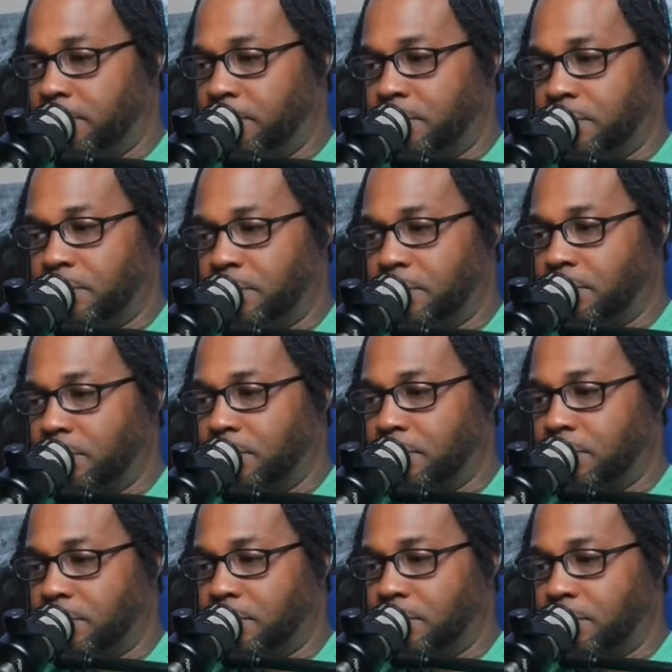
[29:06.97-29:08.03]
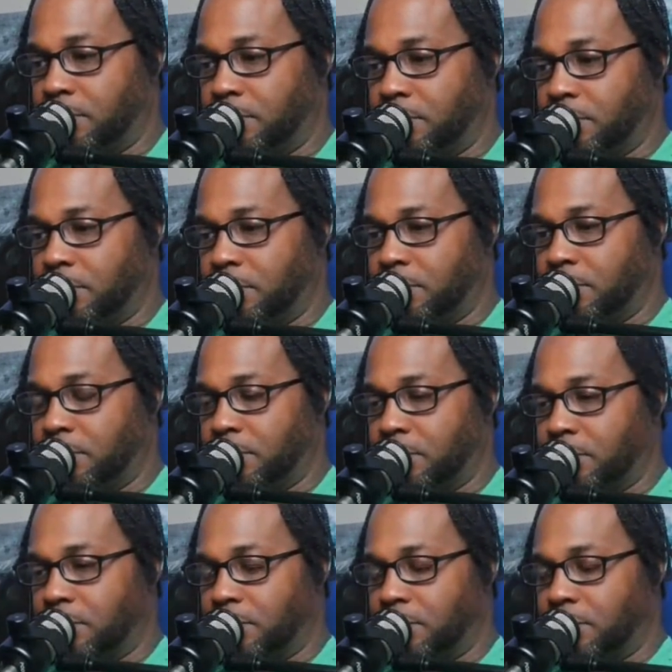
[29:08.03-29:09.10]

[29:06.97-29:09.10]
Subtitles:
No one is speaking in this clip.